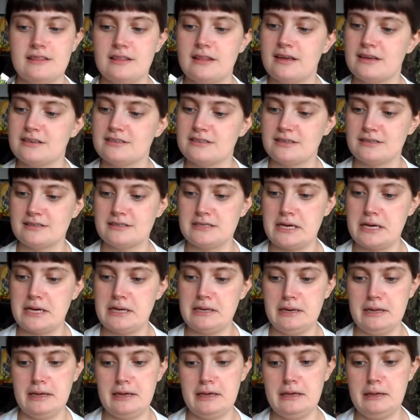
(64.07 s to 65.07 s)
in this
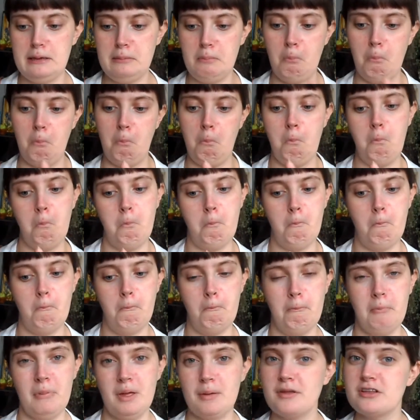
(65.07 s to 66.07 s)
tiny,
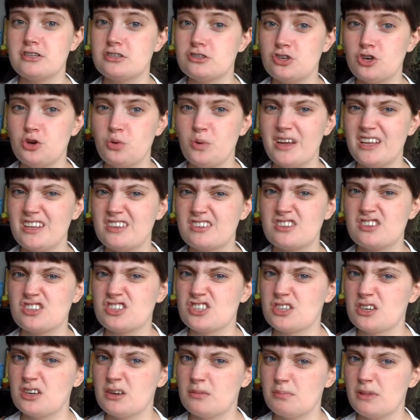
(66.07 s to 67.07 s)
maybe
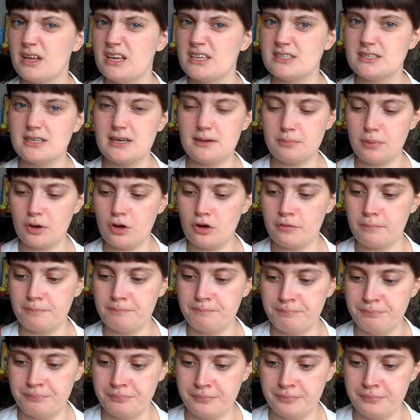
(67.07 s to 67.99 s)
2-inch plastic pot,